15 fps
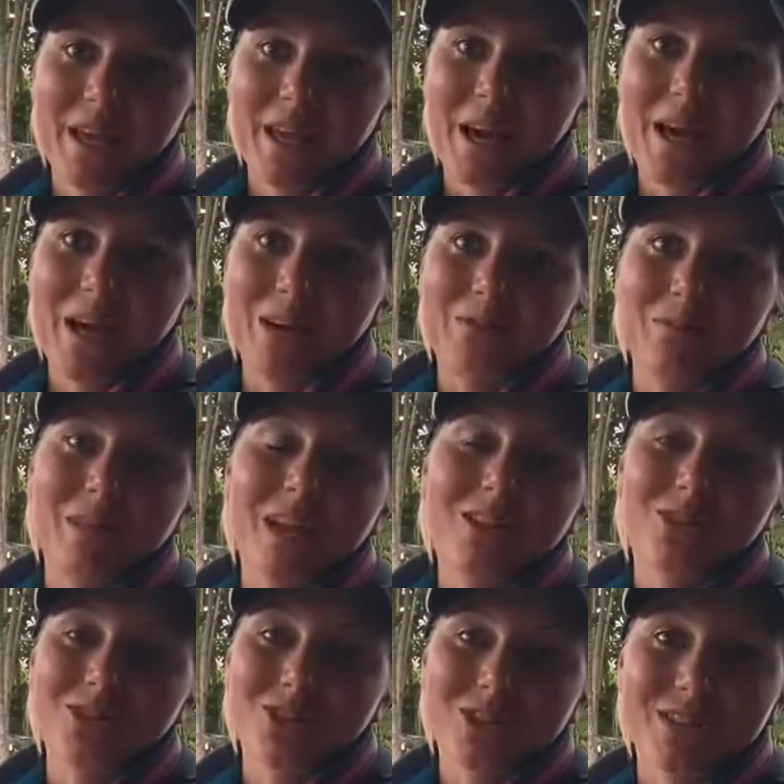and
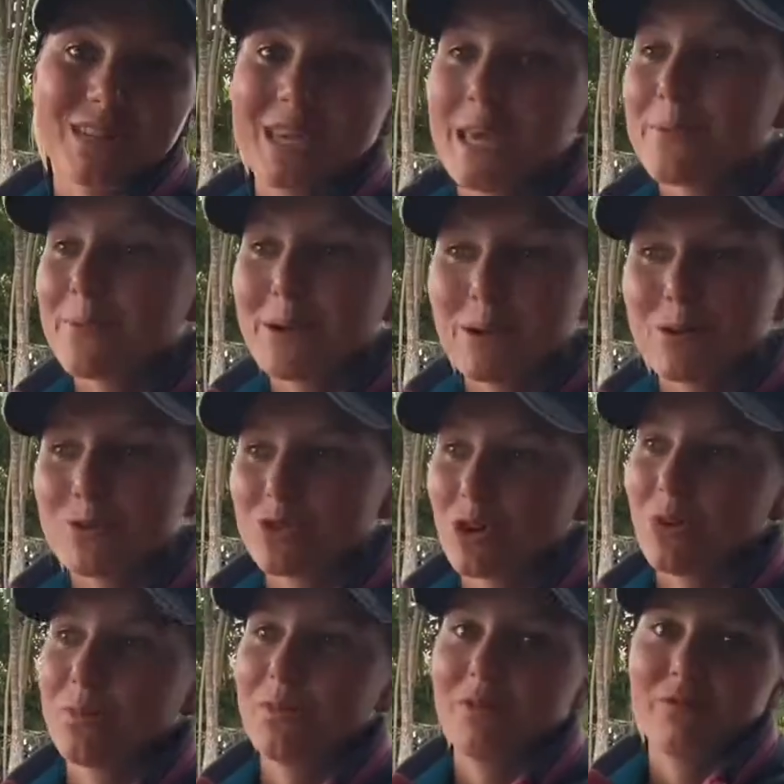you're just keeping on
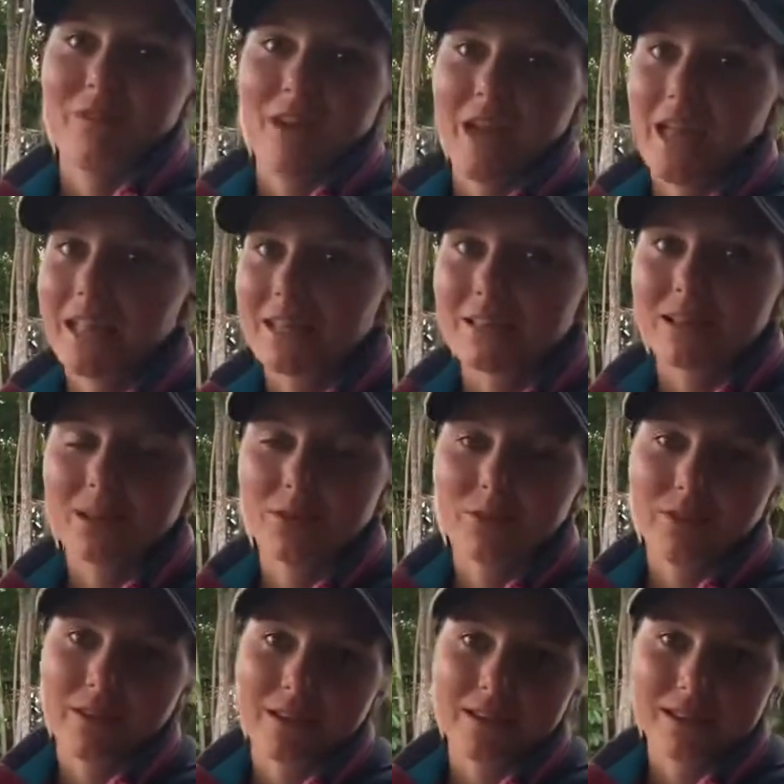top of any little
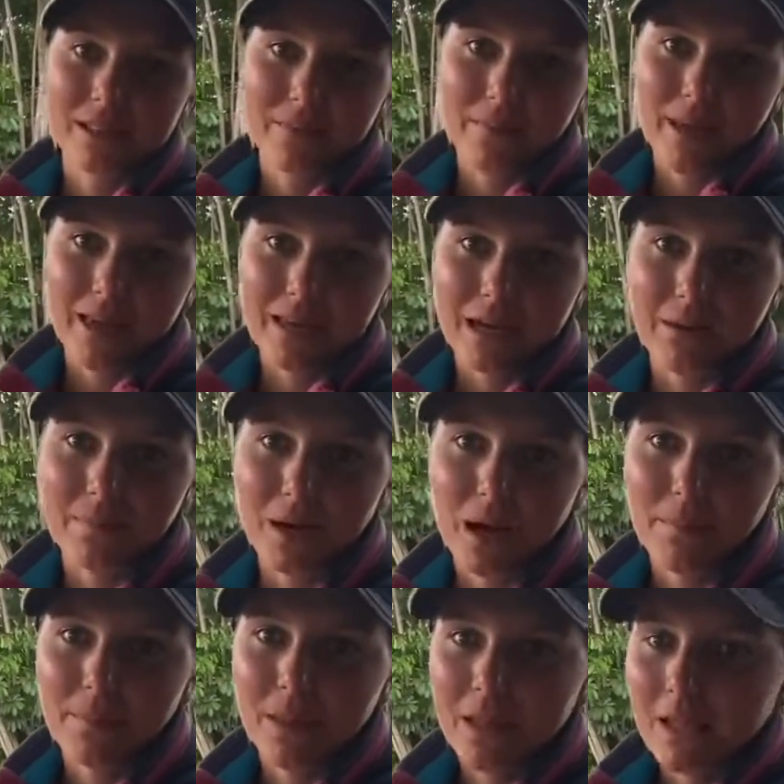things that may come
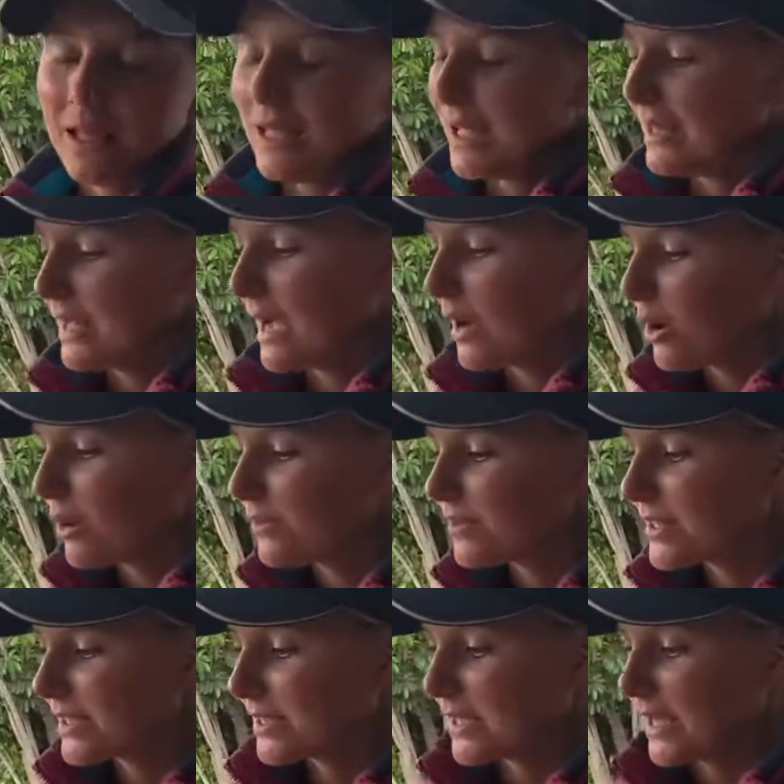up. Now,
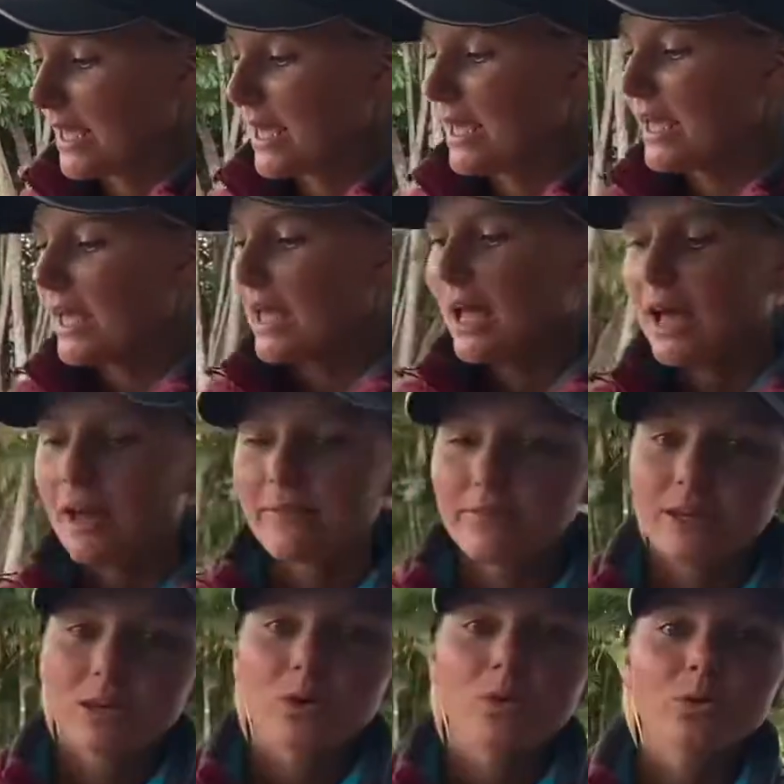obviously,
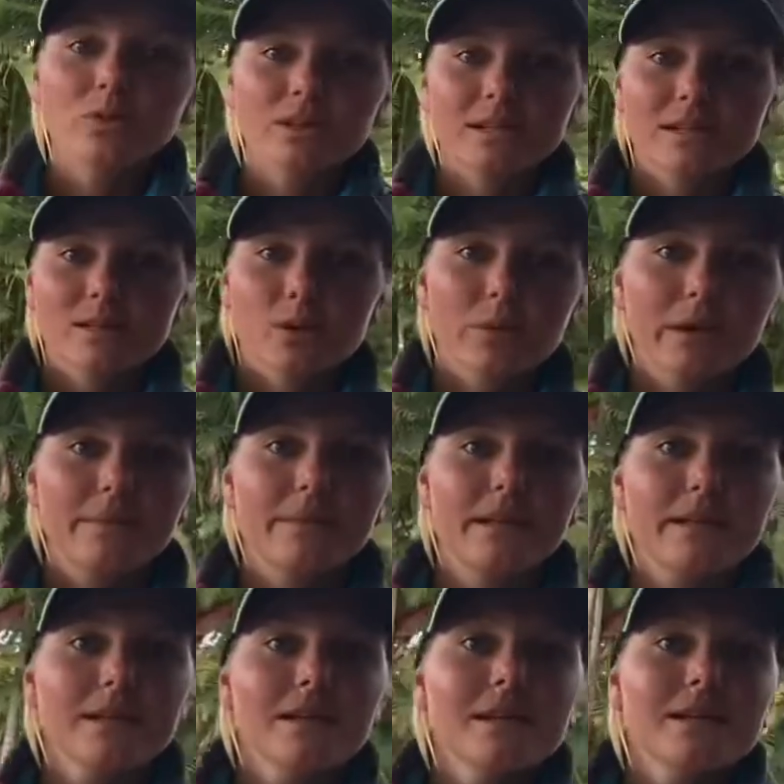having all this
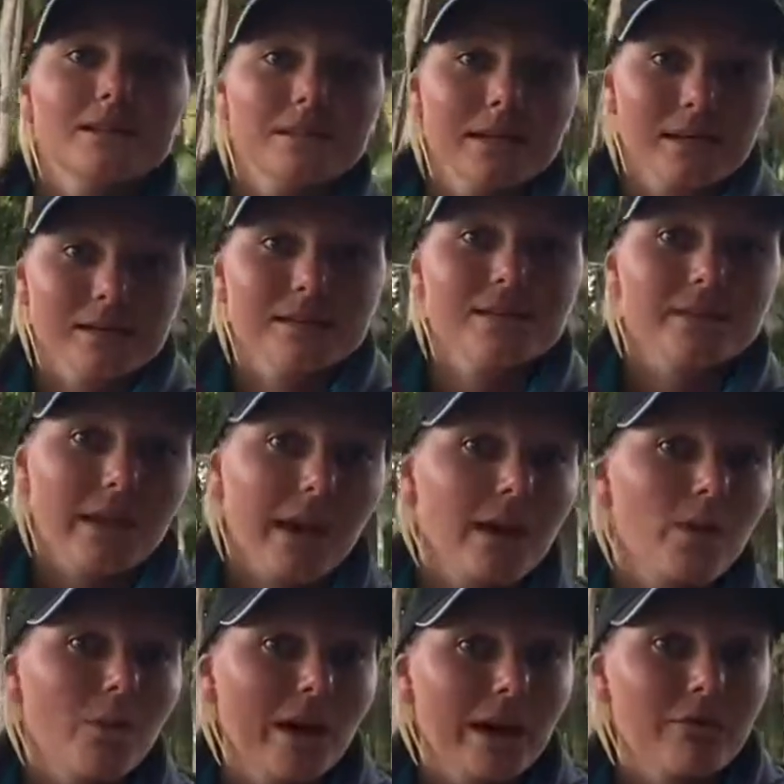equipment doesn't take
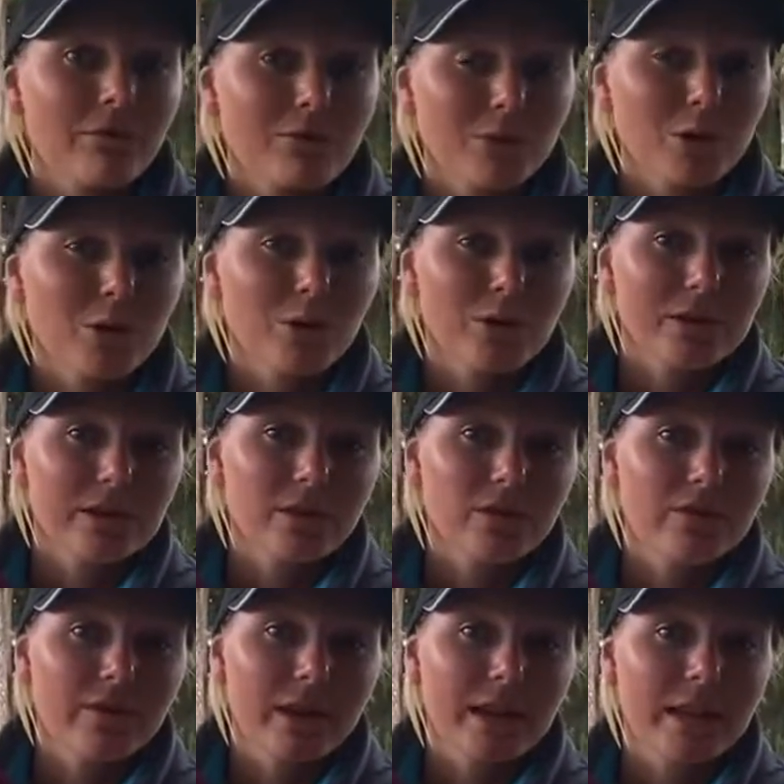away from calling
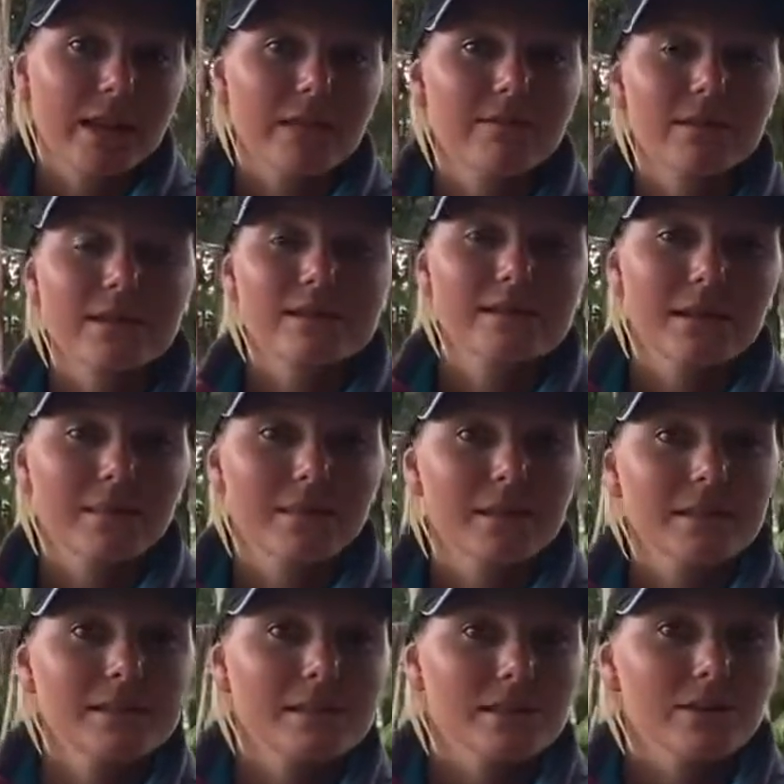your vet. If there's
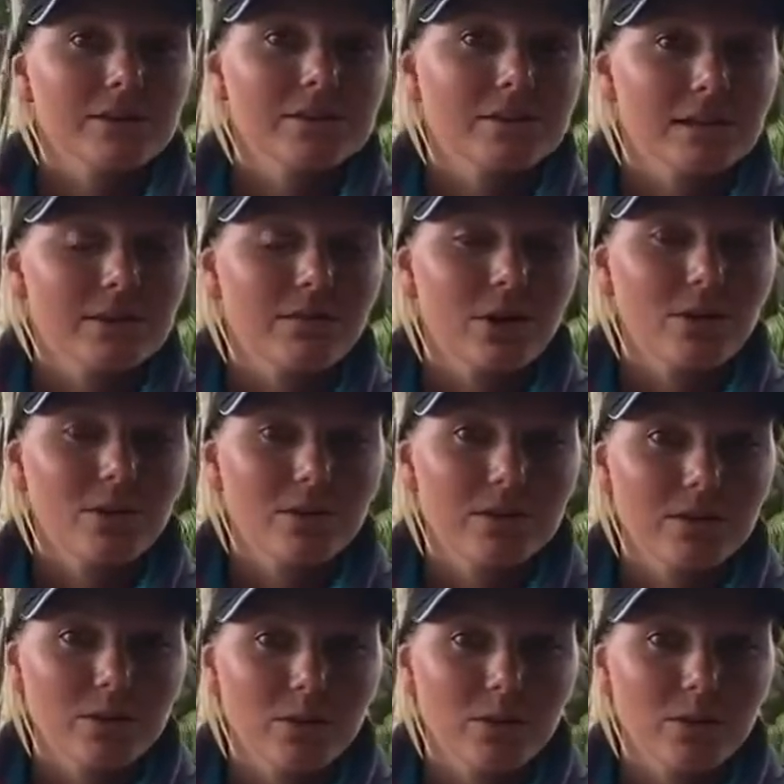something seriously wrong with your